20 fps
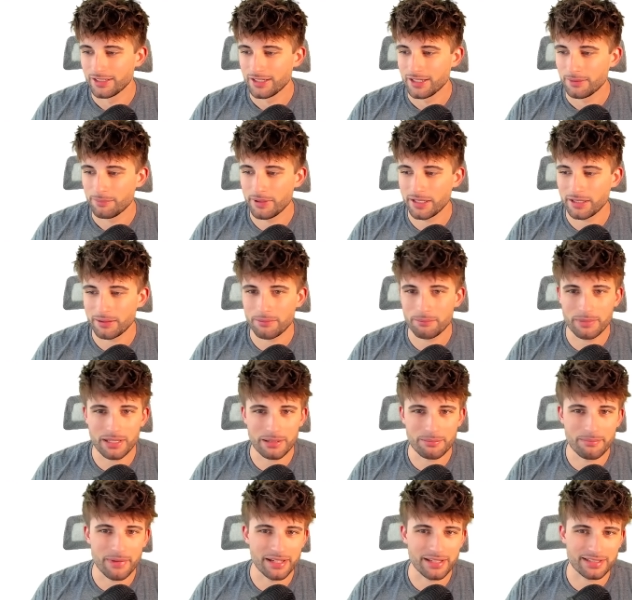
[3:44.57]
big, big
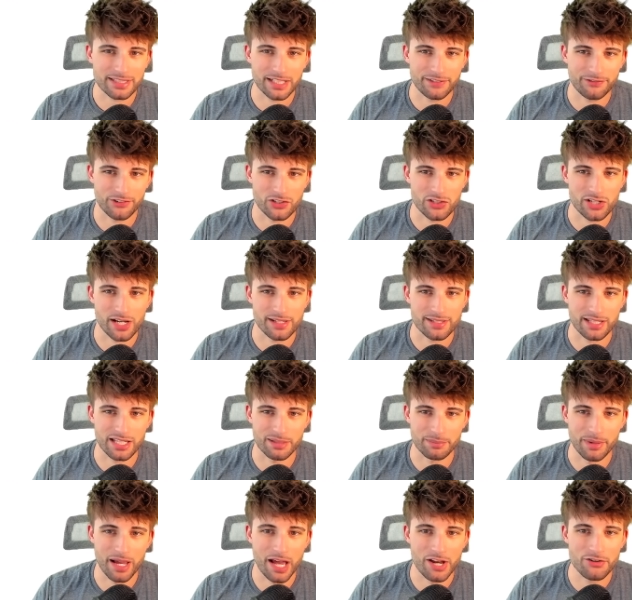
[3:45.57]
mess there for Chase
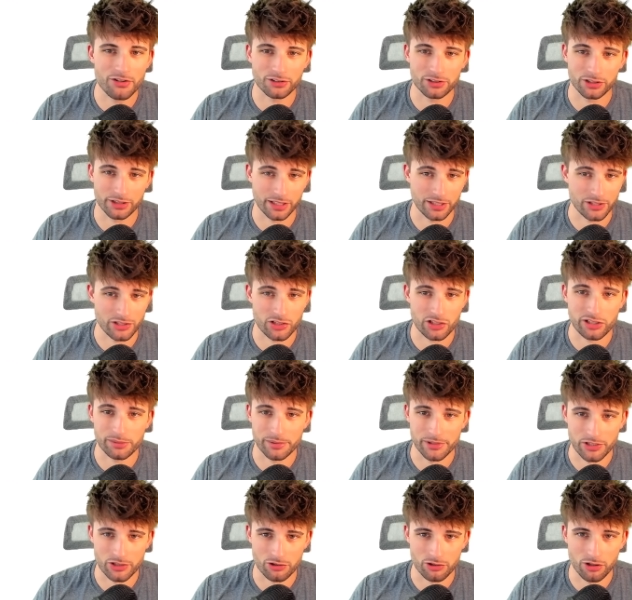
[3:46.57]
Elliott. But Hendrick looked
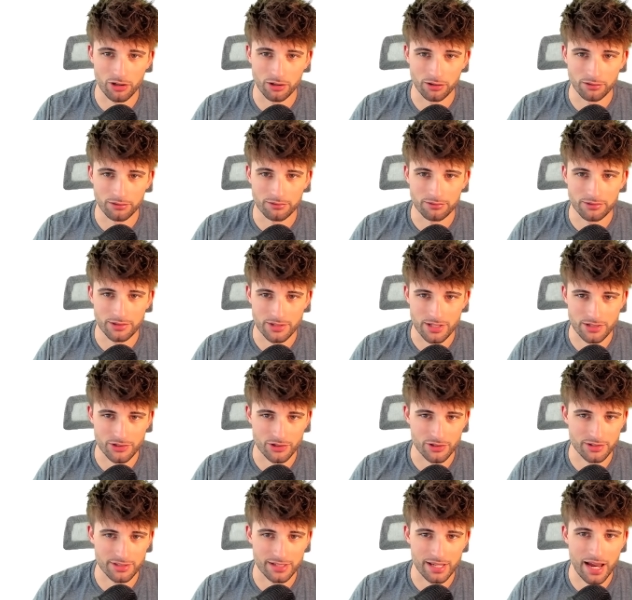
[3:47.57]
extremely strong. Because as you
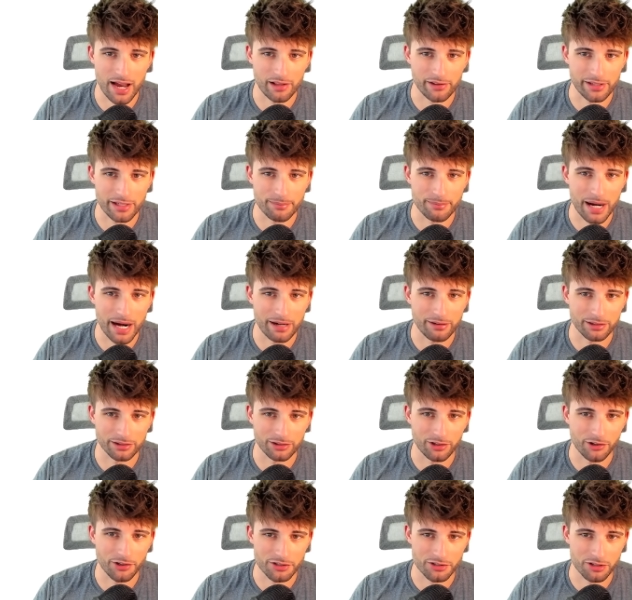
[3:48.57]
can see, Elliott, Byron,
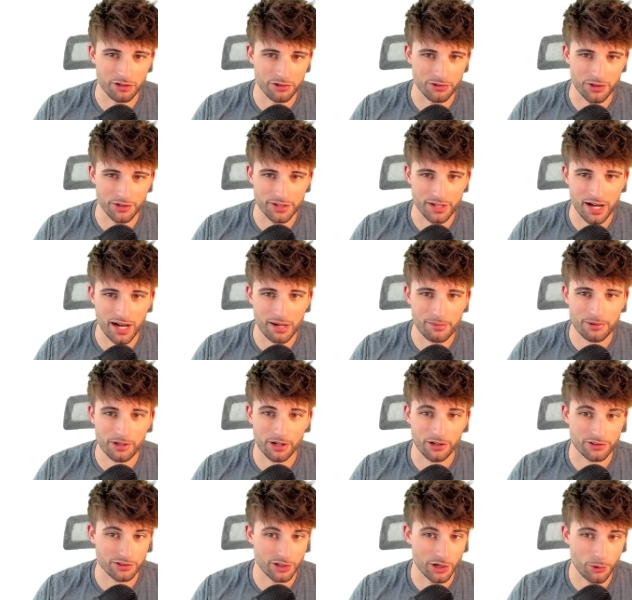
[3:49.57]
Larson all at the top.
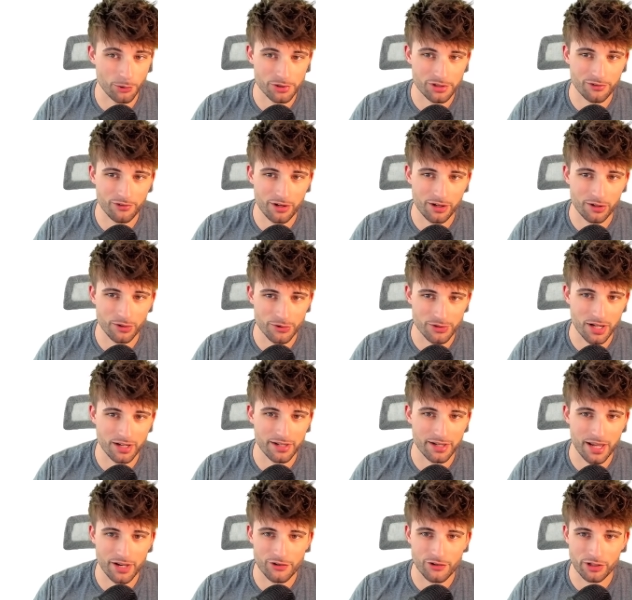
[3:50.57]
Carson Hocevar, who's not in
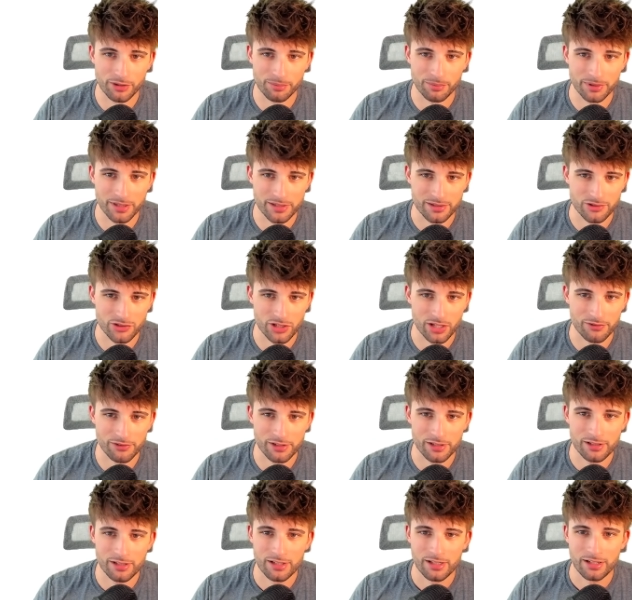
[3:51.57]
Hendrick, but he's a
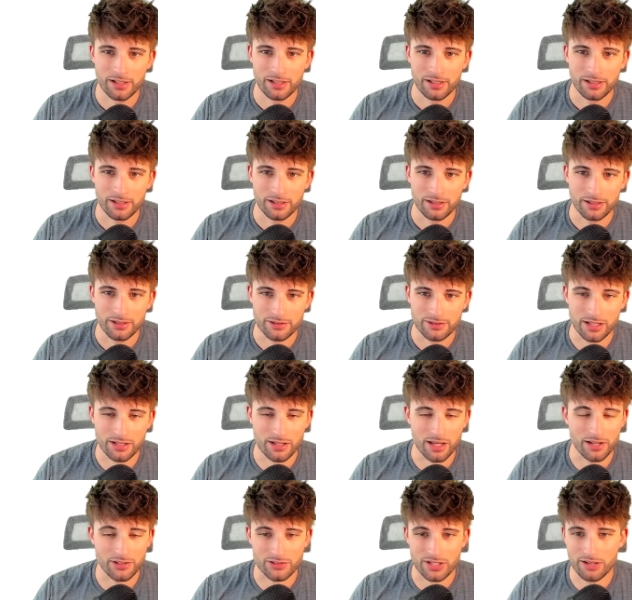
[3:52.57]
Chevy. So,
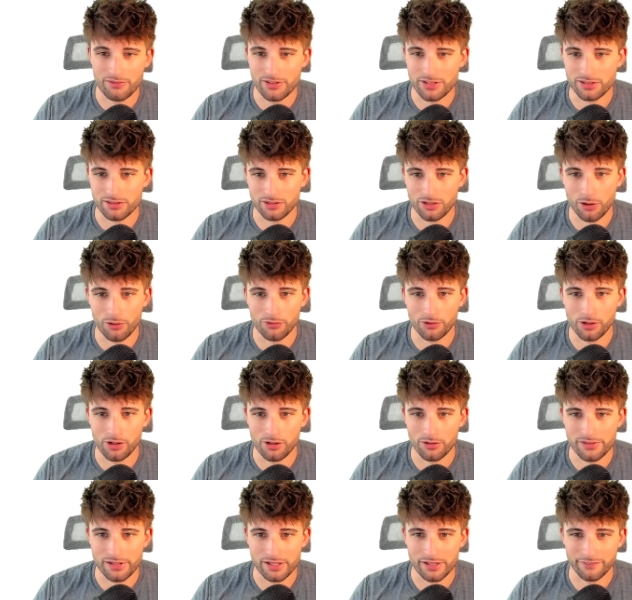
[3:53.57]
uh, Chevy's look
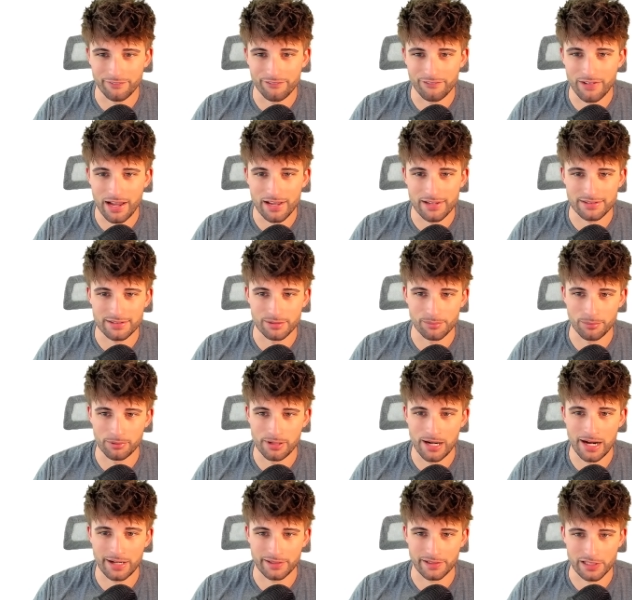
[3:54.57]
overall very fast in
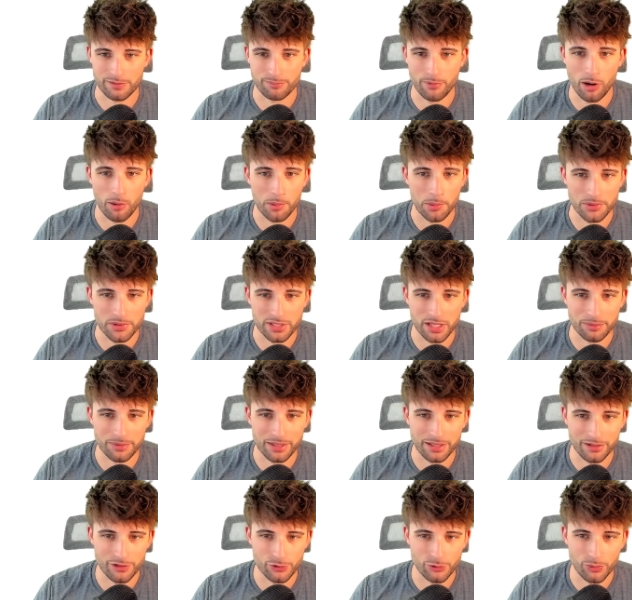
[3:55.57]
practice. Bowman was up
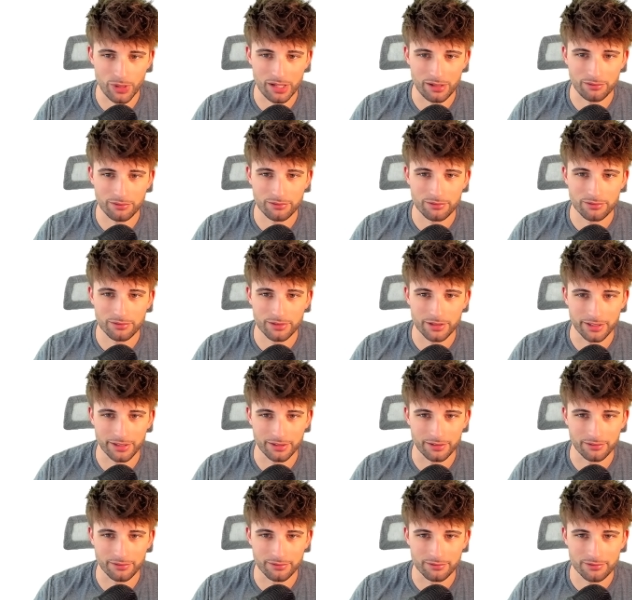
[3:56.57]
there as well.
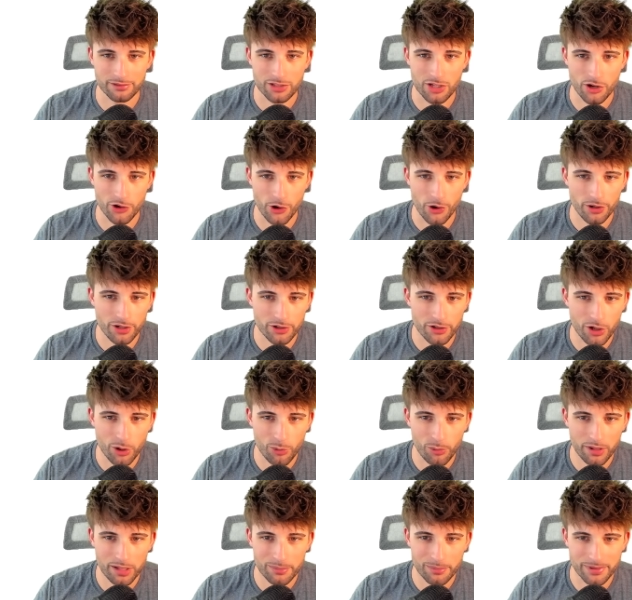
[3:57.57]
And Toyota
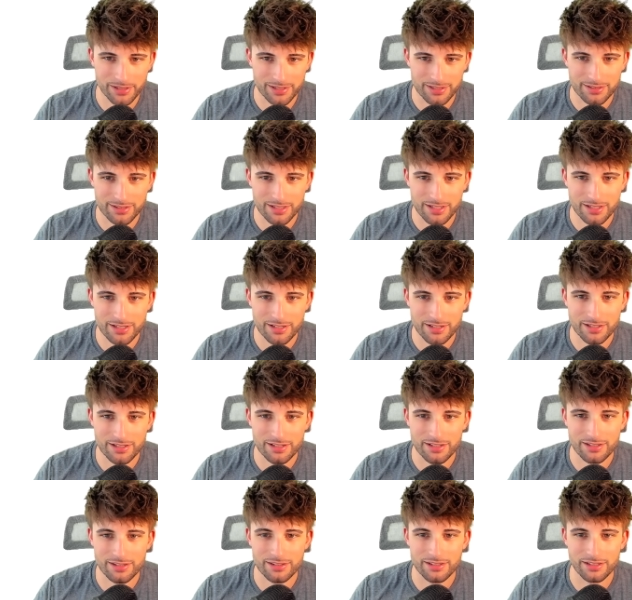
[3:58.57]
nowhere to be seen
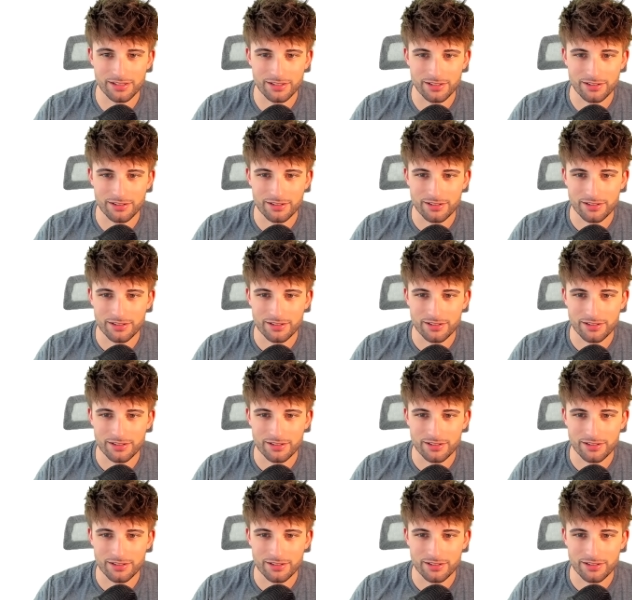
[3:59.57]
in the